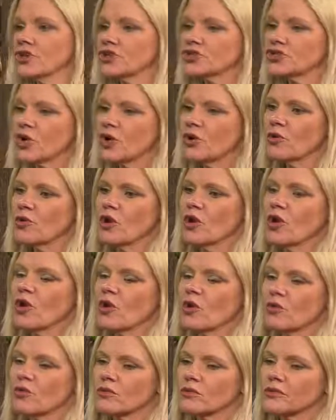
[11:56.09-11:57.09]
So
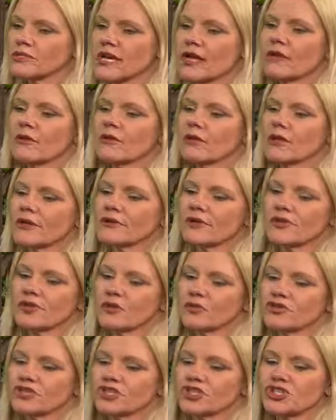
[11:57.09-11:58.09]

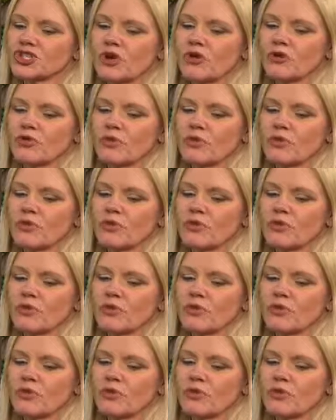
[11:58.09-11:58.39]
you were just sharing